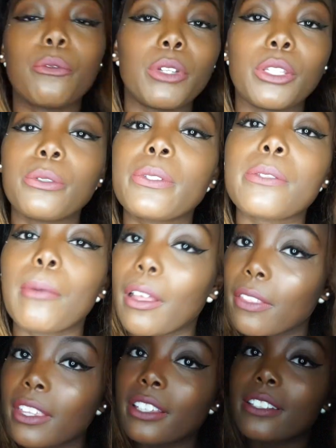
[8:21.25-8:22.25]
when you
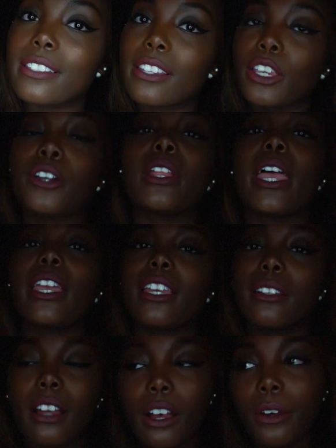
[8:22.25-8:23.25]
smell this, you're like,
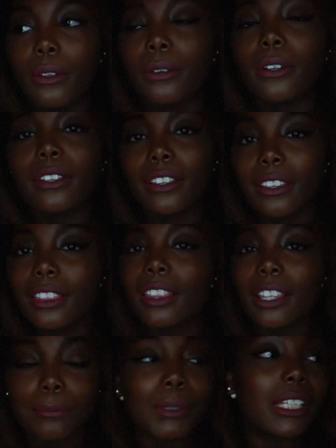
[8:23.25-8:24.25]
oh,
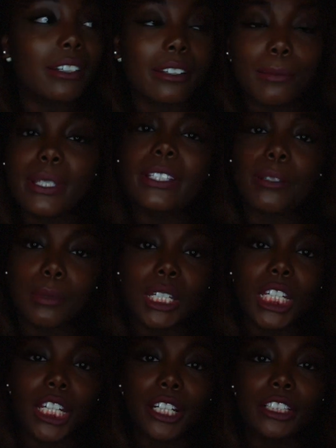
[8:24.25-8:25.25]
Melinda must have
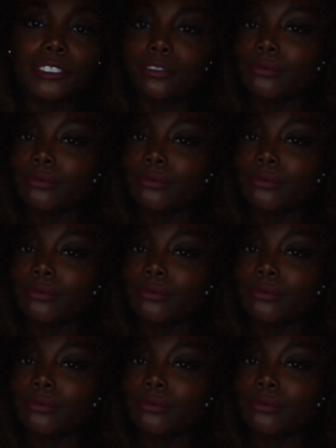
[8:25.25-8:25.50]
been here.